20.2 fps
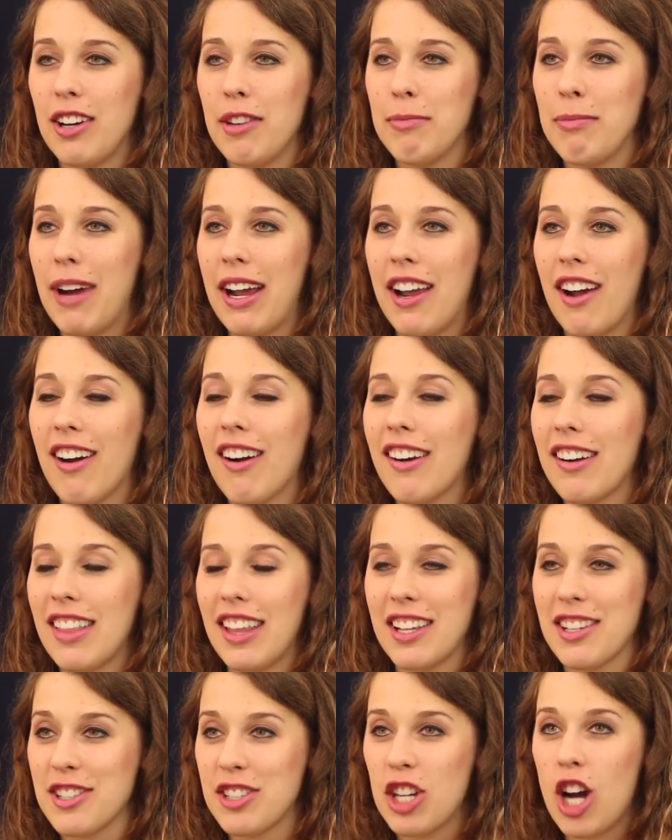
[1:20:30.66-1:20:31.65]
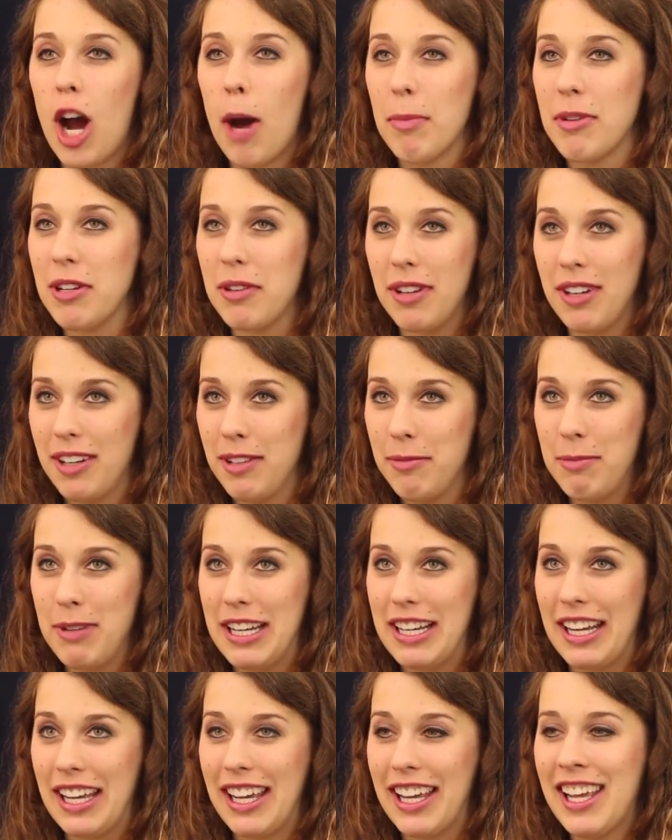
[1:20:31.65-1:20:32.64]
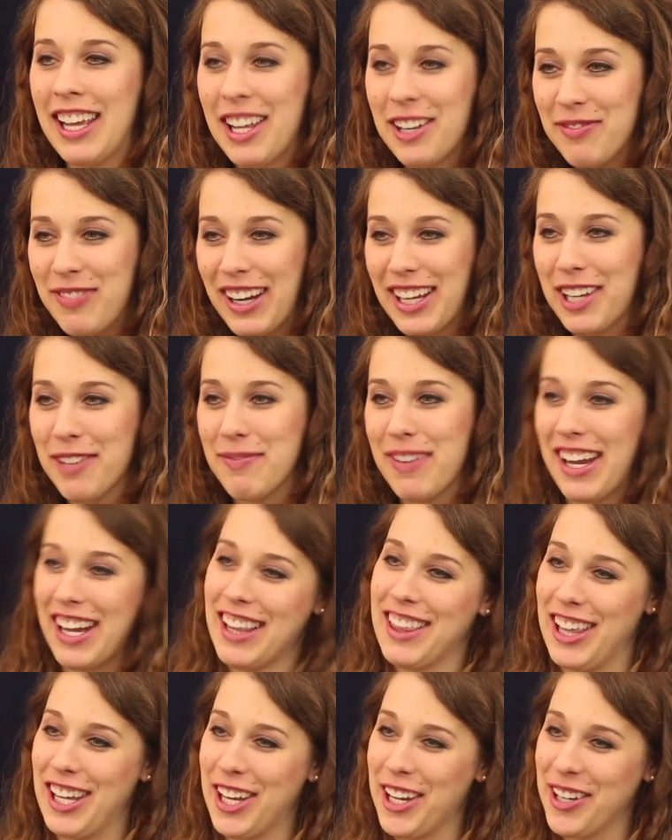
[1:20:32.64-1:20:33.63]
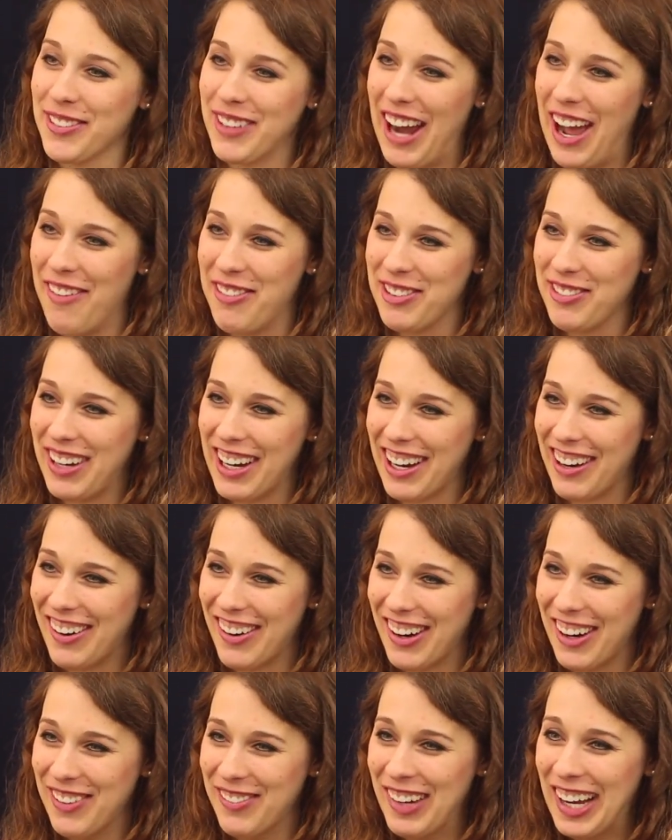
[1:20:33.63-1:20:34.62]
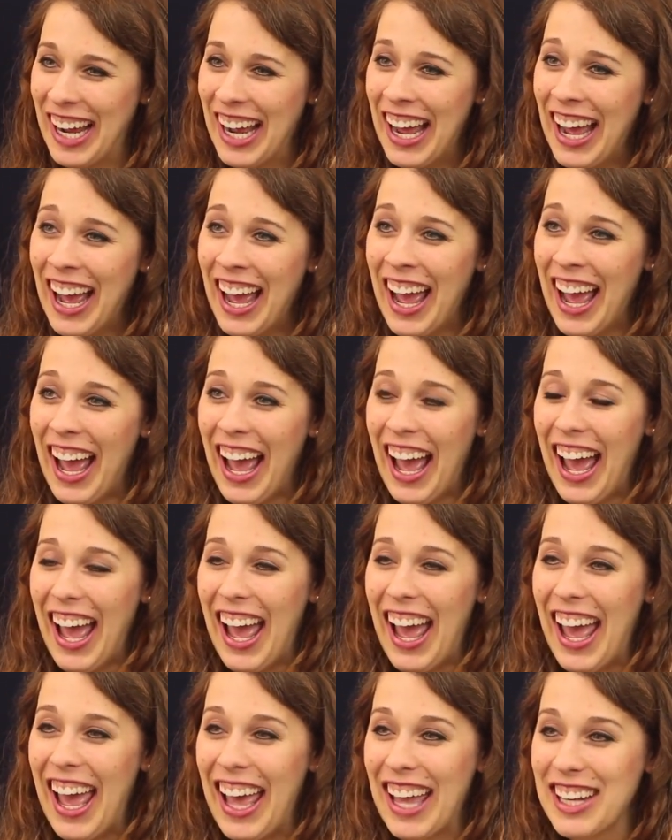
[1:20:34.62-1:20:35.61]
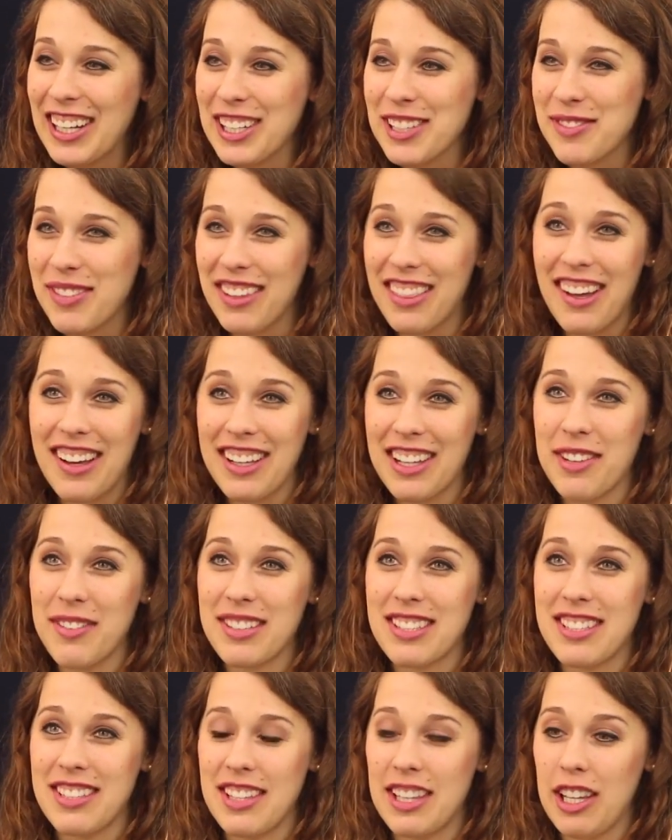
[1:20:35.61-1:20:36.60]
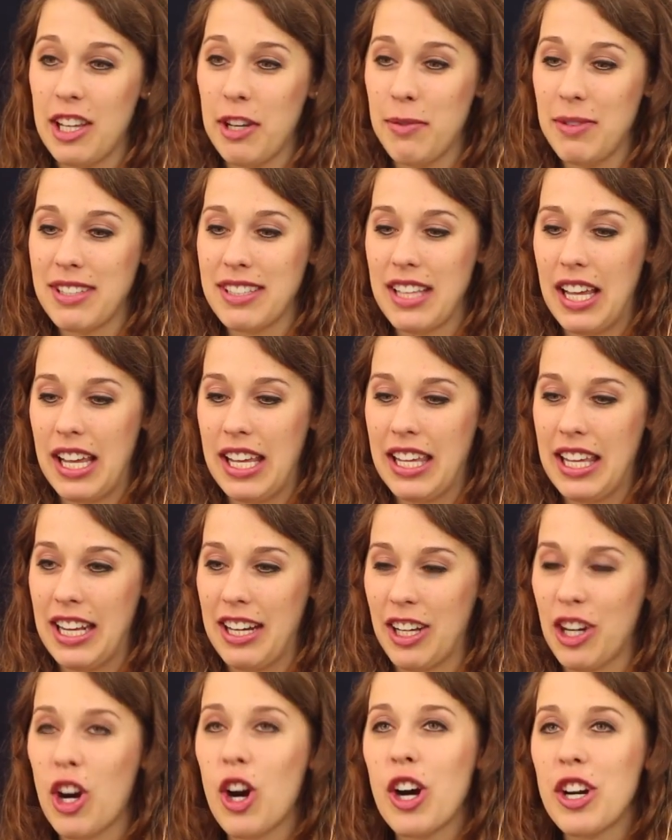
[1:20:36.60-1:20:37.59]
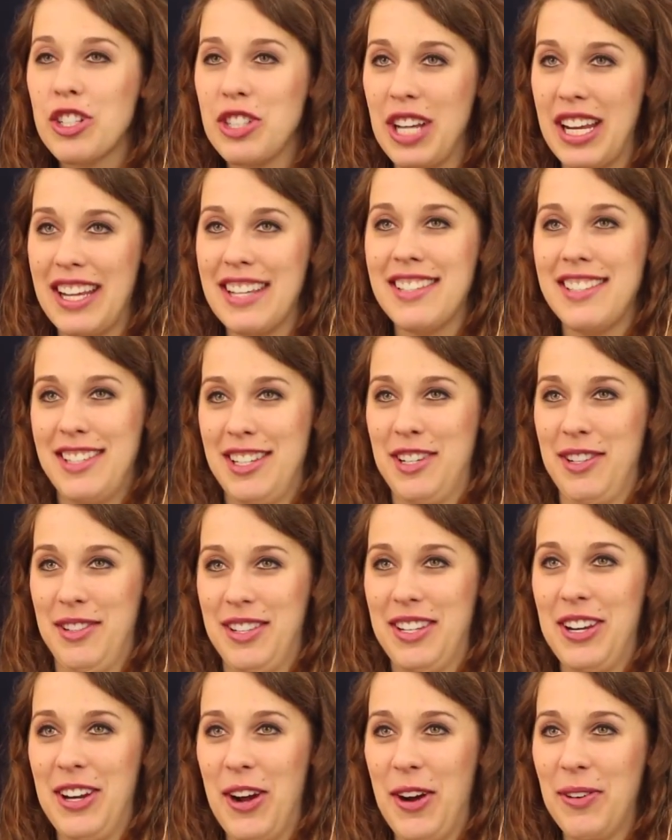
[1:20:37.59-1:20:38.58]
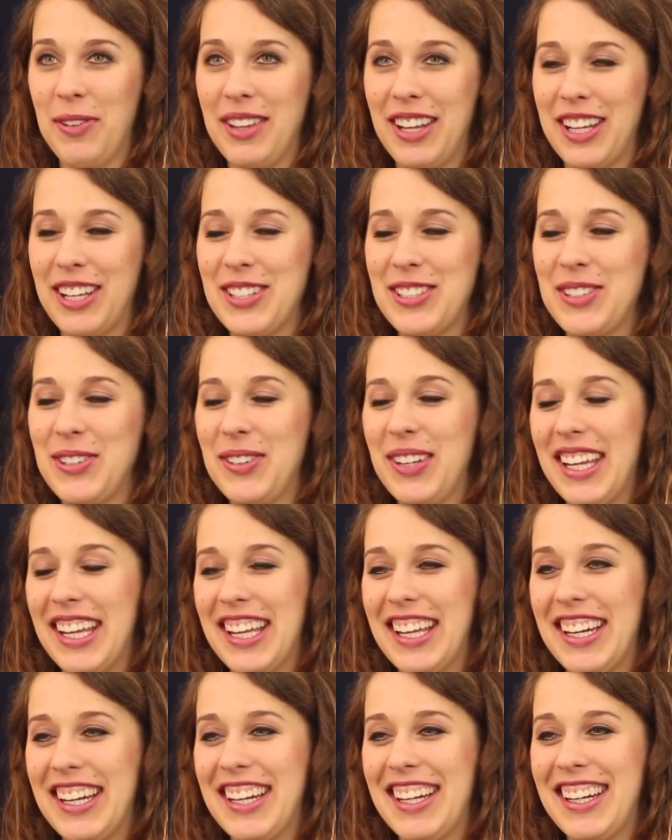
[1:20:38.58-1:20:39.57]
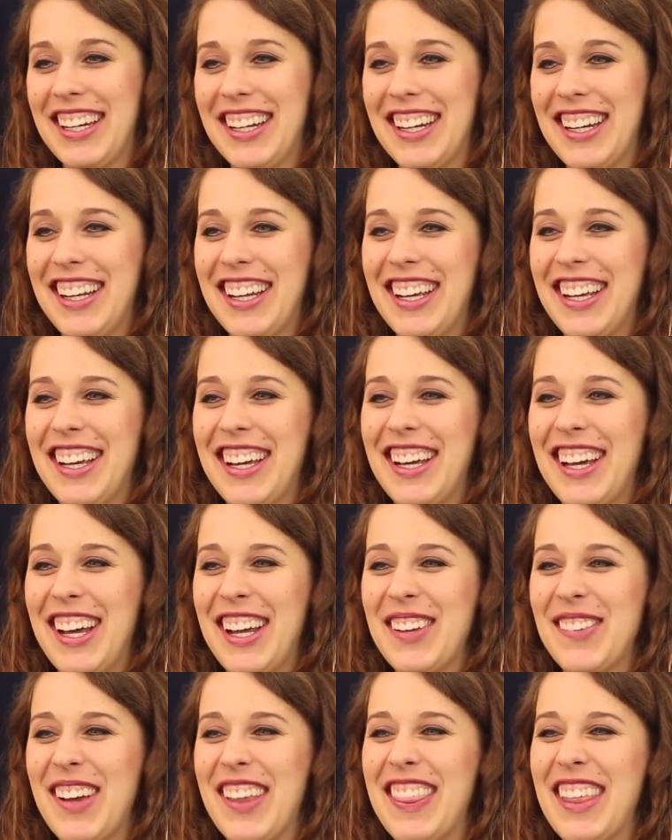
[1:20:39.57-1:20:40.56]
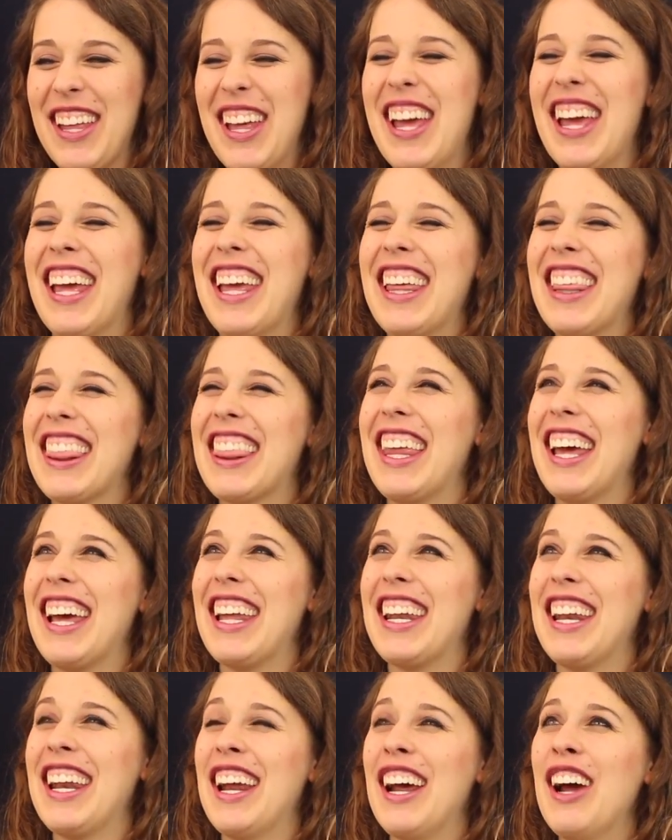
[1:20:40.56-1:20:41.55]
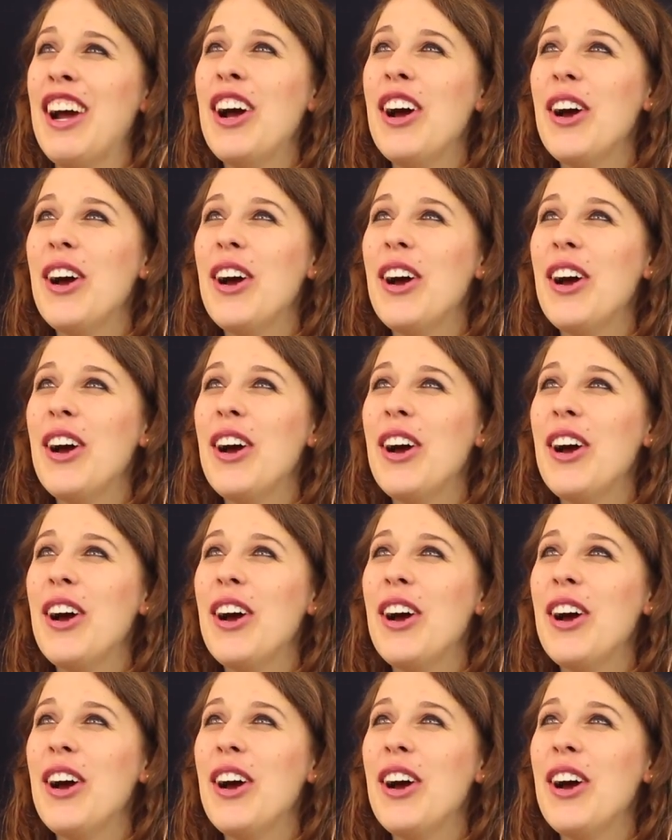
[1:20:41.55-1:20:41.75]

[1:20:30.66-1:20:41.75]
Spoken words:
my heart like stopped beating, and my companion like grabbed my arm, and because we thought it was like in a car chase, like shooting. And anyway, then